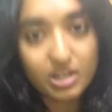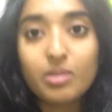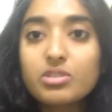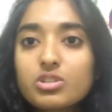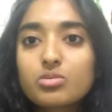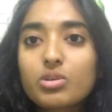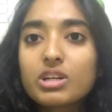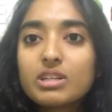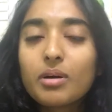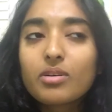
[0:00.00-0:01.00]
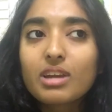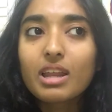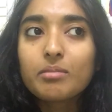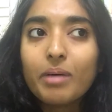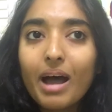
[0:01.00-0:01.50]
I was just worried about
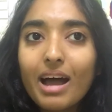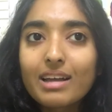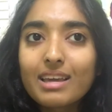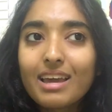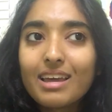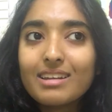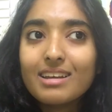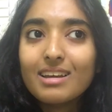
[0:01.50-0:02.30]
getting back and